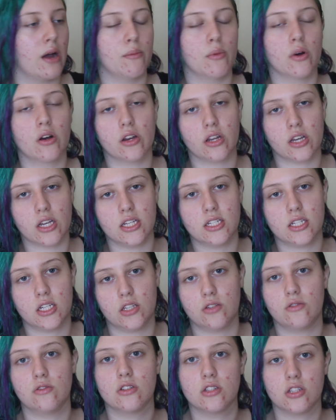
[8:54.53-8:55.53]
I'm not going to
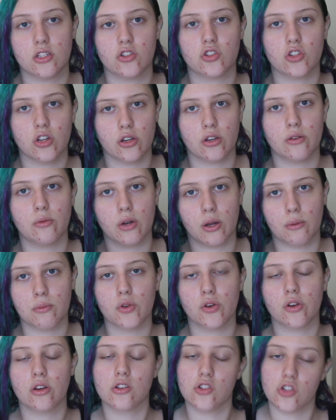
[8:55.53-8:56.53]
continuously show you what I'm
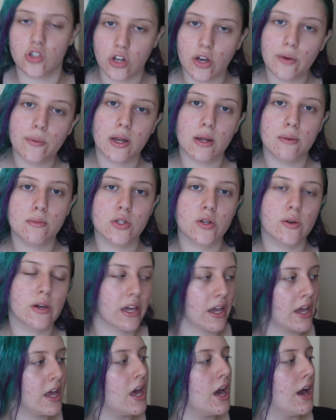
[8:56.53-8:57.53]
doing because you know what I'm
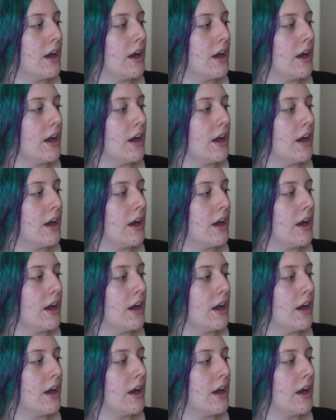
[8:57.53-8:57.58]
doing,